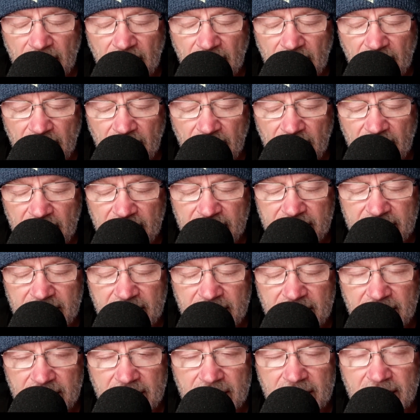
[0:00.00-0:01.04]

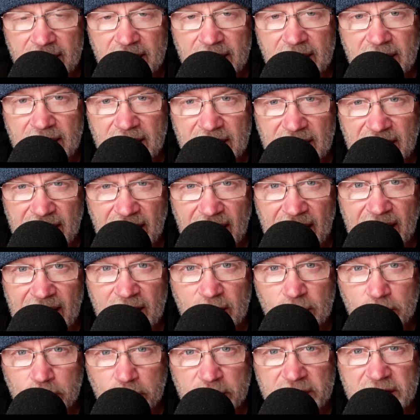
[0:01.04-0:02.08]
I
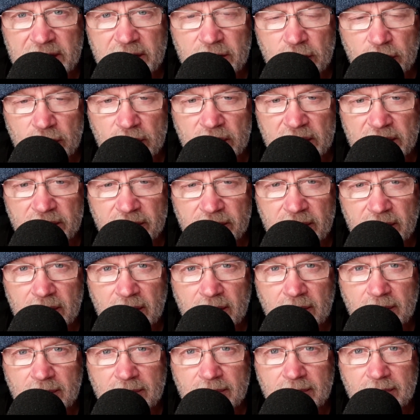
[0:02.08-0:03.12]
can be
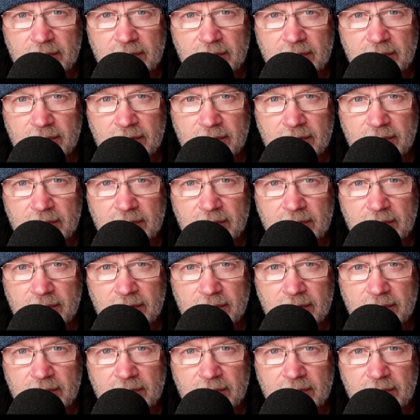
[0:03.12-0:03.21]
joyful.